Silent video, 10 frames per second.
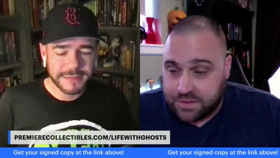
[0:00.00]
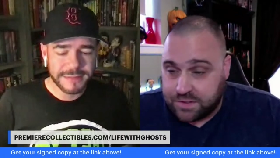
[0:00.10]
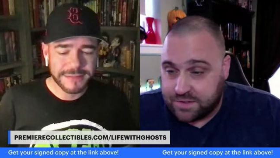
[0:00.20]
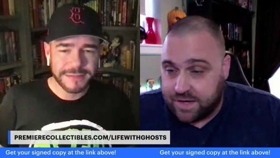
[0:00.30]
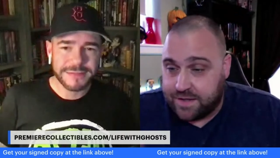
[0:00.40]

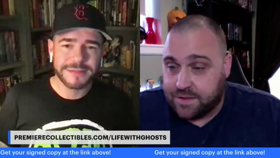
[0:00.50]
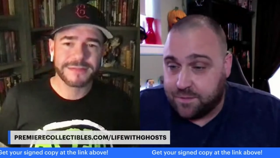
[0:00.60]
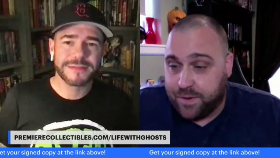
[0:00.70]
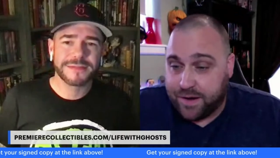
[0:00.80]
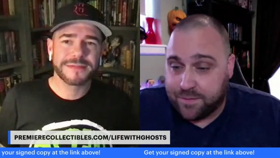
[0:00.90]
Speaker 1: which is at
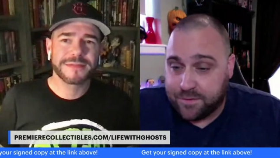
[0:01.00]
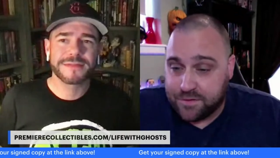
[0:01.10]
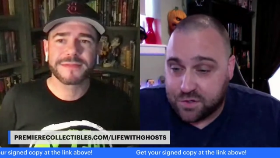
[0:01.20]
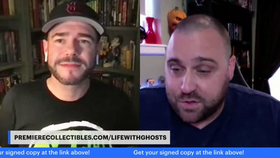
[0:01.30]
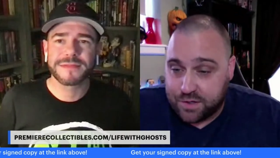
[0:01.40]
the bottom of
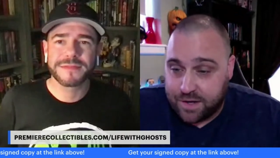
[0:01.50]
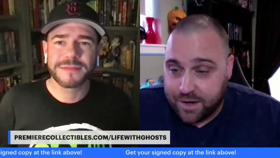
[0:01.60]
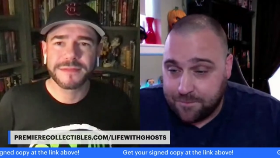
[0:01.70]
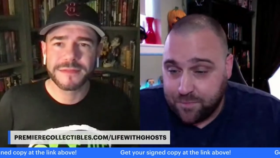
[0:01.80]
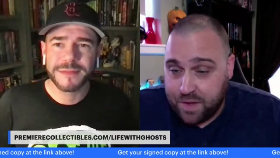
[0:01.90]
the screen
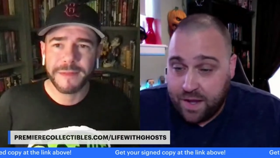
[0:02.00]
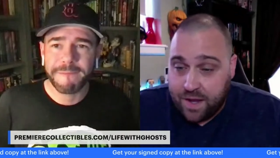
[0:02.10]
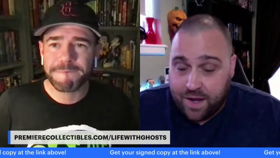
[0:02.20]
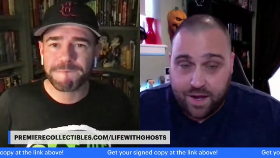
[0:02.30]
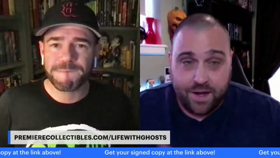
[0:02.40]
there.
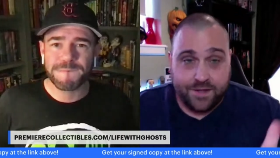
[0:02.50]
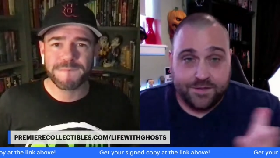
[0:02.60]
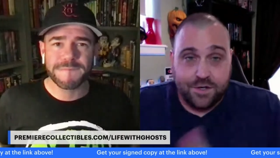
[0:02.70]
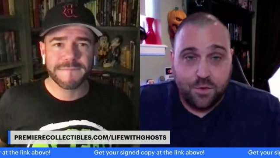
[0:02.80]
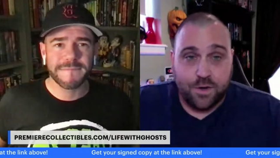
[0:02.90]
Uh,
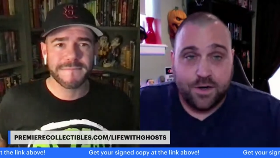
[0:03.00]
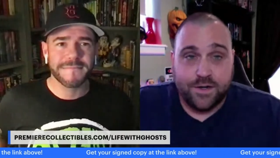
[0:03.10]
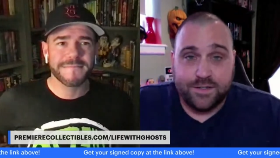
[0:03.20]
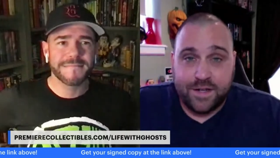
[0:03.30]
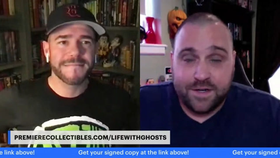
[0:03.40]
and so we're
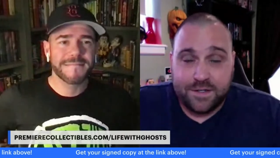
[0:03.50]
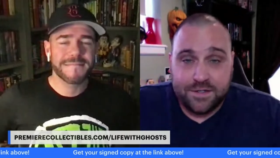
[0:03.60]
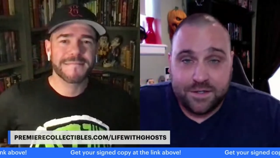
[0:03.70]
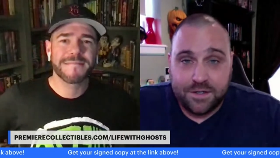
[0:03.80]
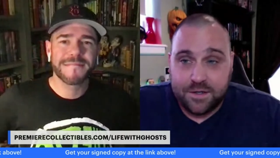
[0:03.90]
excited
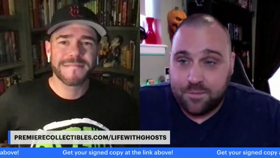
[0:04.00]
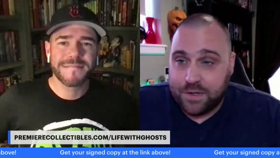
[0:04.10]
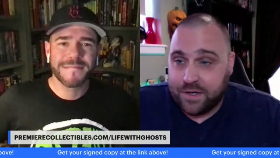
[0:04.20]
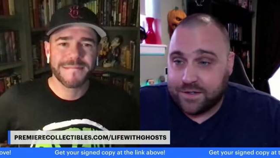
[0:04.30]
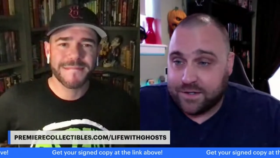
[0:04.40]
to
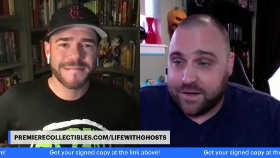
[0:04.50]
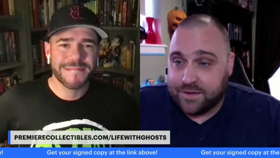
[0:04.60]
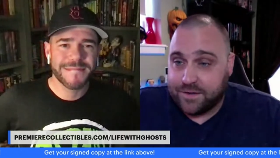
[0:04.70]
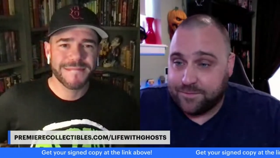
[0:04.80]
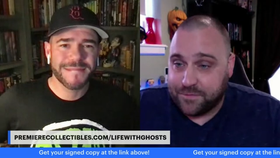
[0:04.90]
be here tonight.
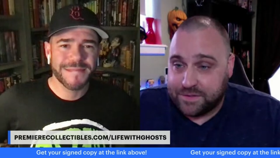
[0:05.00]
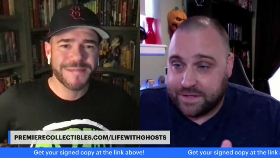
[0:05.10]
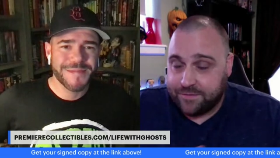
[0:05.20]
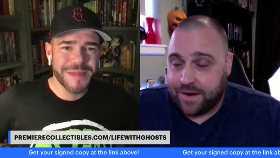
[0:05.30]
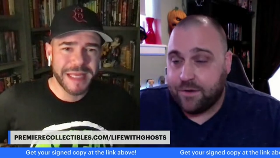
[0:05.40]

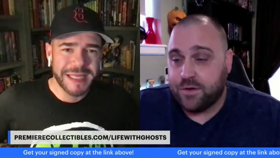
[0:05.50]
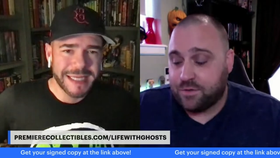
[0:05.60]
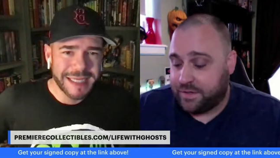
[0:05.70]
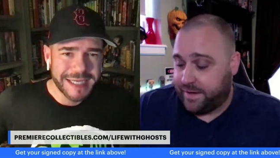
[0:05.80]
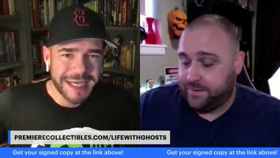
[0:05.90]
Speaker 2: Steve,
Speaker 1: how are
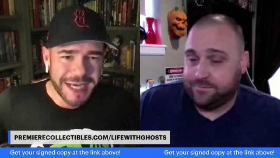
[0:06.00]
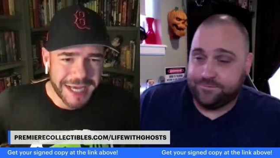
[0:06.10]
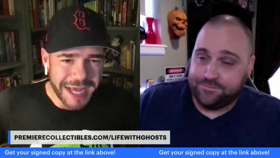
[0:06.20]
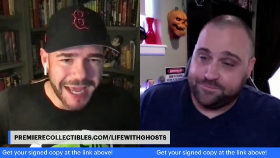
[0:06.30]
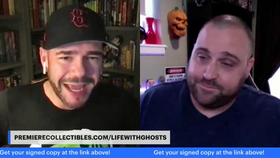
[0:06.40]
you today?
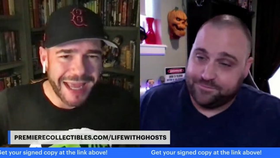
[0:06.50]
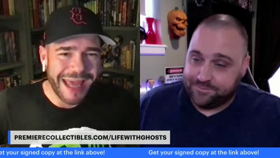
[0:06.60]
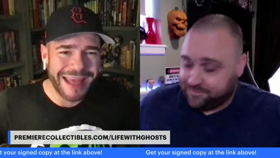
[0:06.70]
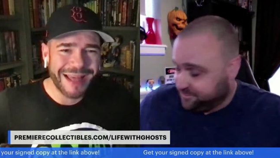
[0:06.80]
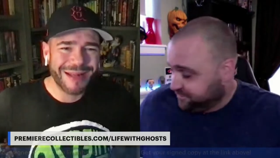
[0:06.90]

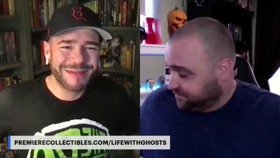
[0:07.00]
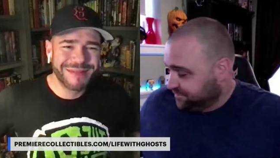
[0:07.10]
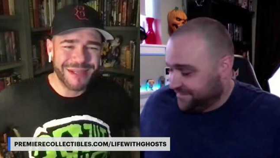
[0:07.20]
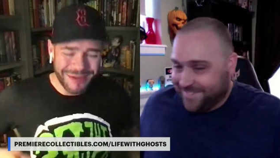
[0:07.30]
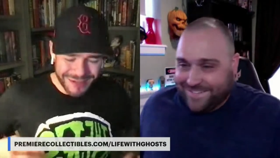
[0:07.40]
Speaker 2: Hey, I'm
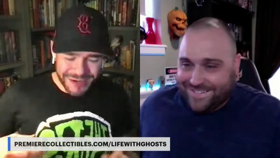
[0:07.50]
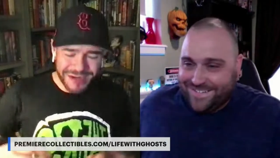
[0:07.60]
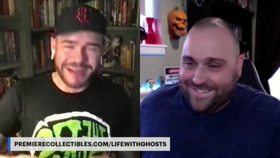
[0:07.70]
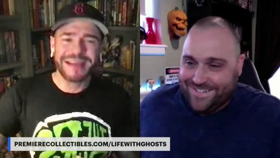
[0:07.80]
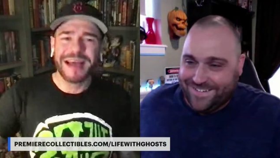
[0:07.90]
doing
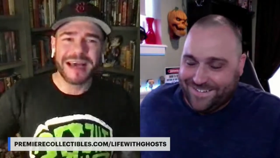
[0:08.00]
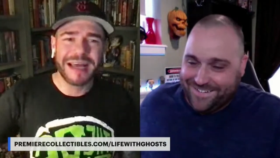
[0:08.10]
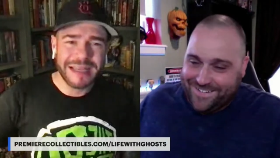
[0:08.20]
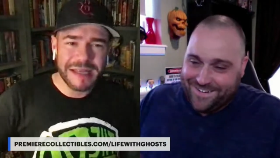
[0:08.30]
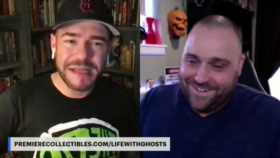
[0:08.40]
good.
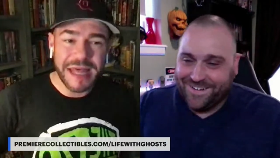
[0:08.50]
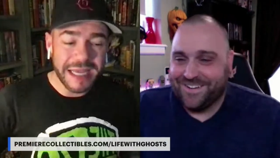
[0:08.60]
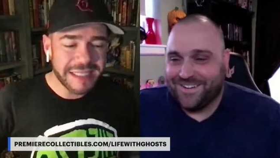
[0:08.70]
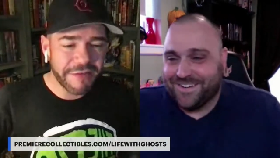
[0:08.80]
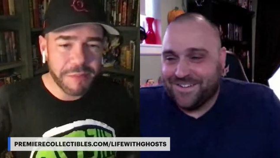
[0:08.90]
Uh,
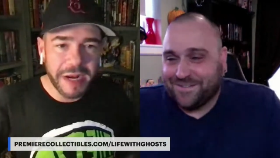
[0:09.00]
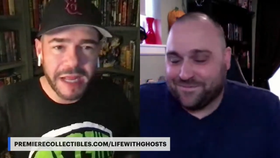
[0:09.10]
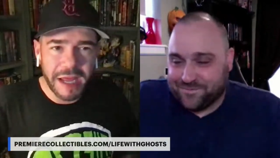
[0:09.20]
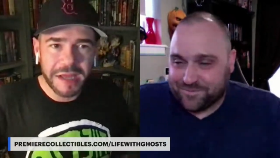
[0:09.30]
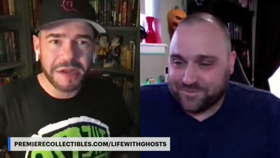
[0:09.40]
thanks,
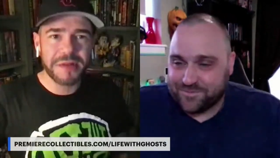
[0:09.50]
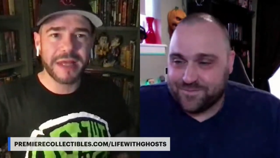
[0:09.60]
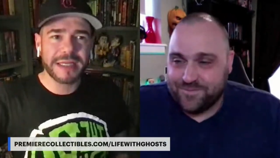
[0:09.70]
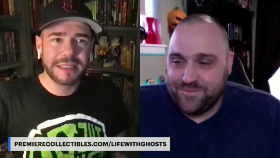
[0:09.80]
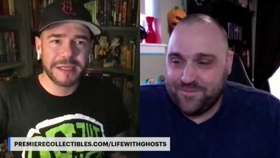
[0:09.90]
everybody. I know
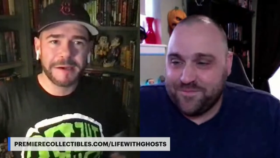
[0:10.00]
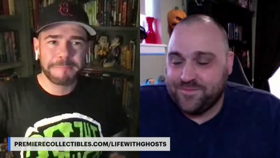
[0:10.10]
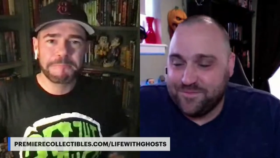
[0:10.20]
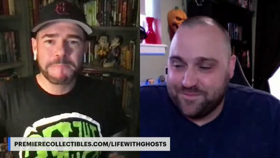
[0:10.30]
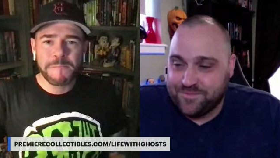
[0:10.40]
that
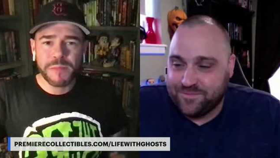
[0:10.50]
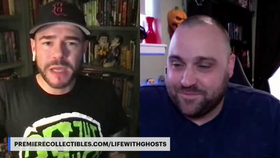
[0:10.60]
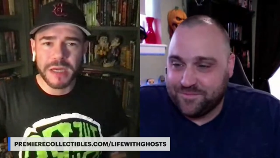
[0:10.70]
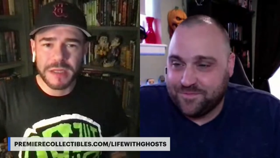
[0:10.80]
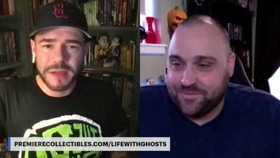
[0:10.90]
um,
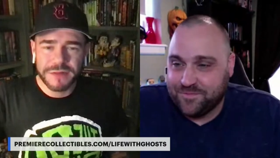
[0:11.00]
uh,